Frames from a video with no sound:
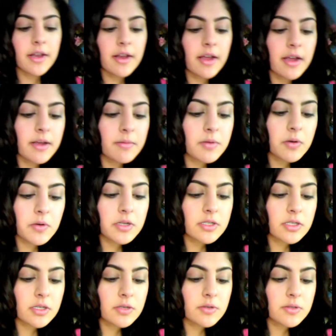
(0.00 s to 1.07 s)
I'm going
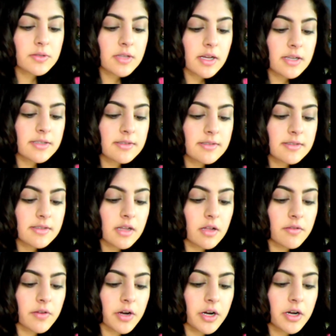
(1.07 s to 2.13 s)
to use a
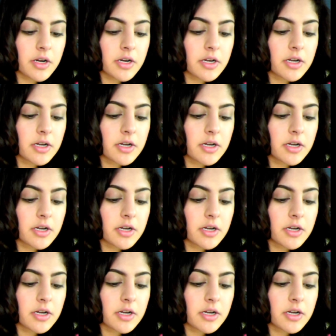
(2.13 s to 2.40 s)
silver